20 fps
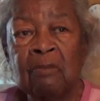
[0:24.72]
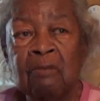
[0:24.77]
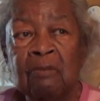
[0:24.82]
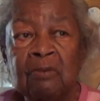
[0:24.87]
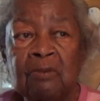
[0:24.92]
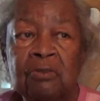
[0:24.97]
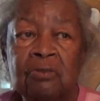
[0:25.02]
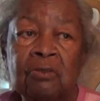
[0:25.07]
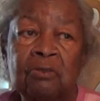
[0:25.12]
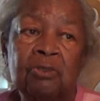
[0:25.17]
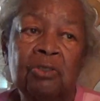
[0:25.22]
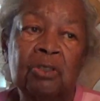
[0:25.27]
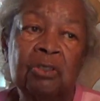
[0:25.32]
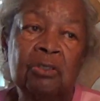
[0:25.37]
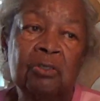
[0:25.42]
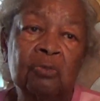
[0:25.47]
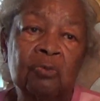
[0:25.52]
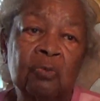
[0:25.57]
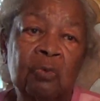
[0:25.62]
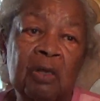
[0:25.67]
And so she
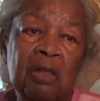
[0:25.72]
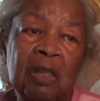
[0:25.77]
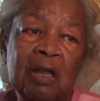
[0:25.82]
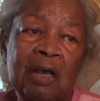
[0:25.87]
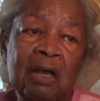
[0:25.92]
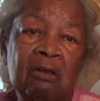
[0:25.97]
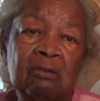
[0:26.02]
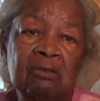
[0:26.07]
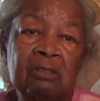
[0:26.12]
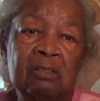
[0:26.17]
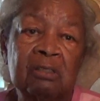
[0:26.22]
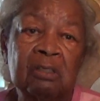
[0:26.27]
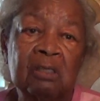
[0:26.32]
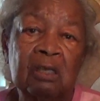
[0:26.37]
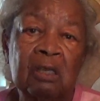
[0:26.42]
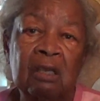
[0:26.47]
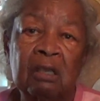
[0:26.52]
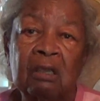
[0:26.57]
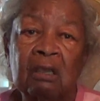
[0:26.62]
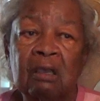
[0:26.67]
says, Well, I'll
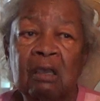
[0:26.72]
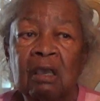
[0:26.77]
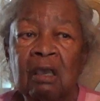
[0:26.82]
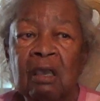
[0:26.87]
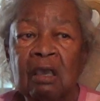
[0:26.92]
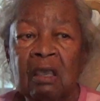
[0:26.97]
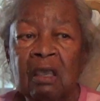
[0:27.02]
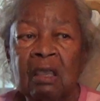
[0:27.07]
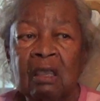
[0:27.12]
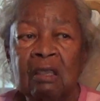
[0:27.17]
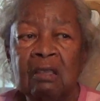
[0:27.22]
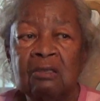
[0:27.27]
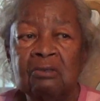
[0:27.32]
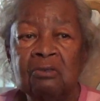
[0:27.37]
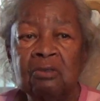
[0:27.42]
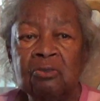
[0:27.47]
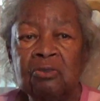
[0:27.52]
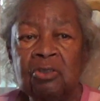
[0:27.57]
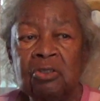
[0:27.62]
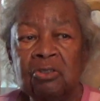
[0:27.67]
see.
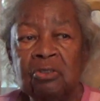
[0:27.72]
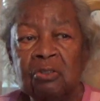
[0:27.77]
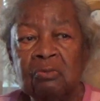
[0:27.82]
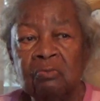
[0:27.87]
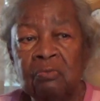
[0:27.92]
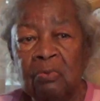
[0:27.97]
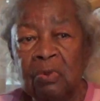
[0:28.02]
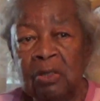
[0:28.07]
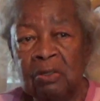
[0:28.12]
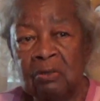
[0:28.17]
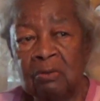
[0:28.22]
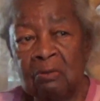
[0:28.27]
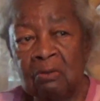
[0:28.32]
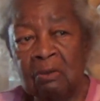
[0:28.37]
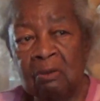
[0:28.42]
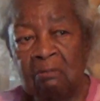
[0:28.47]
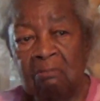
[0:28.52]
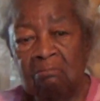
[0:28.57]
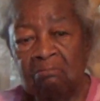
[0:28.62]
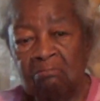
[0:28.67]
So she went to
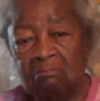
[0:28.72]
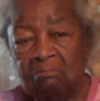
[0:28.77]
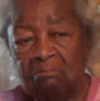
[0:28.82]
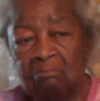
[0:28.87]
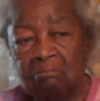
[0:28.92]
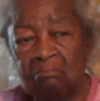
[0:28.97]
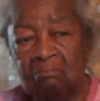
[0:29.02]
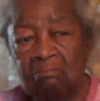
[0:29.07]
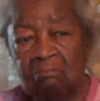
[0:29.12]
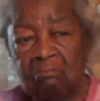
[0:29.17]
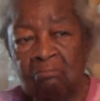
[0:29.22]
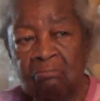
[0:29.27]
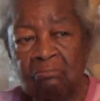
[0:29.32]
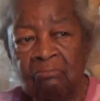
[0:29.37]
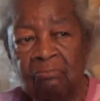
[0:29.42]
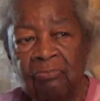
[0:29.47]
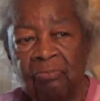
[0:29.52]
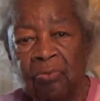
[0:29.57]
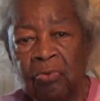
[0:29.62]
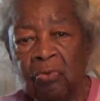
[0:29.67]

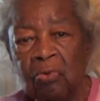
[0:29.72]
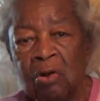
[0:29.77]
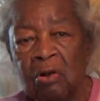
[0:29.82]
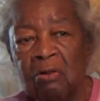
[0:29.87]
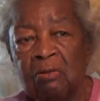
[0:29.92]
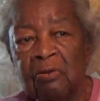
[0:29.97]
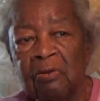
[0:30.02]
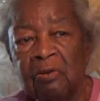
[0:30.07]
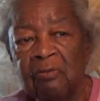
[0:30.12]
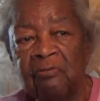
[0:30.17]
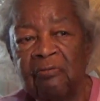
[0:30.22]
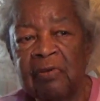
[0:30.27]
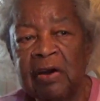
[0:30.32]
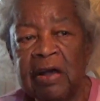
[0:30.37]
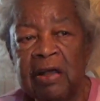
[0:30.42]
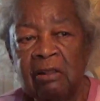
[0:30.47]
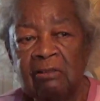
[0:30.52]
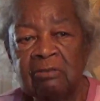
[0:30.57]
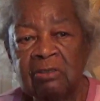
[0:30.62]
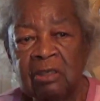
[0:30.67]
through all her
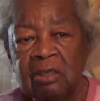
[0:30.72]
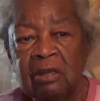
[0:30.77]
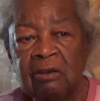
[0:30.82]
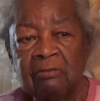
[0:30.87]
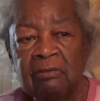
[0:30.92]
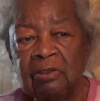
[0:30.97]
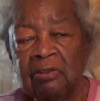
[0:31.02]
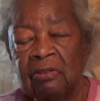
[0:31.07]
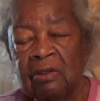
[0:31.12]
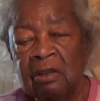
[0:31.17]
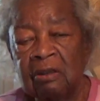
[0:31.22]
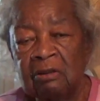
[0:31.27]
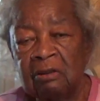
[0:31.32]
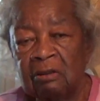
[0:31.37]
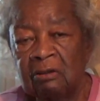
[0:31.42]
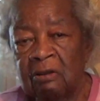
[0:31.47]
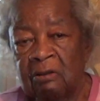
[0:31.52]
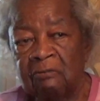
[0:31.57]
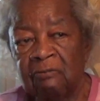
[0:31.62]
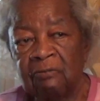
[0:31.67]
files and everything
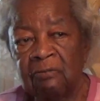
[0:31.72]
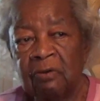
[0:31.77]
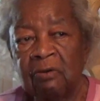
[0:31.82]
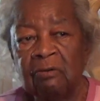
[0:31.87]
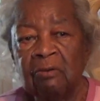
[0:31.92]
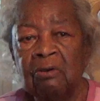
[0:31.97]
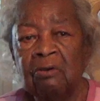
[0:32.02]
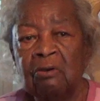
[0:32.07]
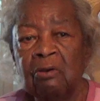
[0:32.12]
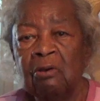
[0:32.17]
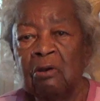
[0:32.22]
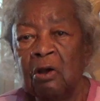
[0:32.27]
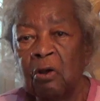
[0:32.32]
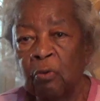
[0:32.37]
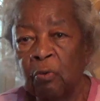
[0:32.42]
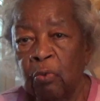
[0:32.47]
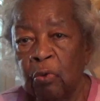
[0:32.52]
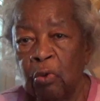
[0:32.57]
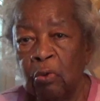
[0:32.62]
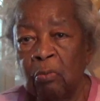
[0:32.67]
looking for
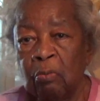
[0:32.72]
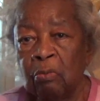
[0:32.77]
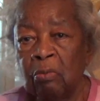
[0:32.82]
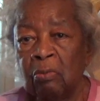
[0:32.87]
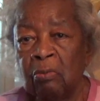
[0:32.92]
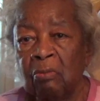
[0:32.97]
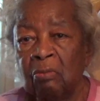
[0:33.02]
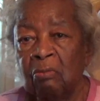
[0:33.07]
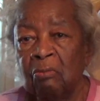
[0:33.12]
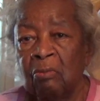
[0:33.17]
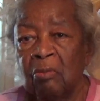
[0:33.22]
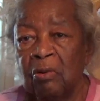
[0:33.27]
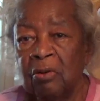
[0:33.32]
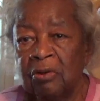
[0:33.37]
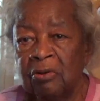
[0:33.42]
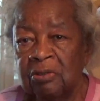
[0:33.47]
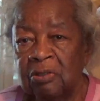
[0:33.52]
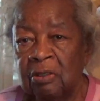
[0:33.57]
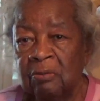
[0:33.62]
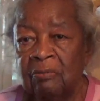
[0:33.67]
a room
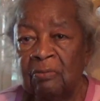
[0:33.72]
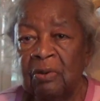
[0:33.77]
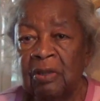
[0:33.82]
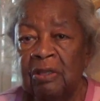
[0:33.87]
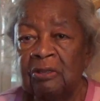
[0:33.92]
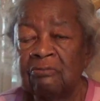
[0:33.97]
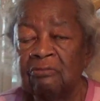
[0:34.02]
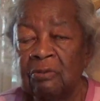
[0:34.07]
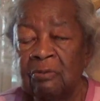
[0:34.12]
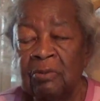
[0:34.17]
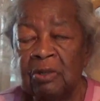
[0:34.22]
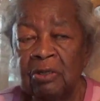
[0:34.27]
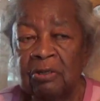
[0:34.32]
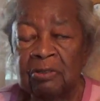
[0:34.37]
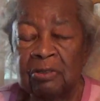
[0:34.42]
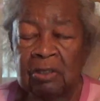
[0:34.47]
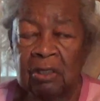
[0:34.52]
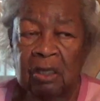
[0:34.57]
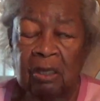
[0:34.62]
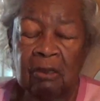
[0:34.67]
or someplace for me to
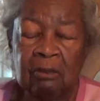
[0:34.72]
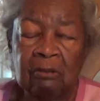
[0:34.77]
sit.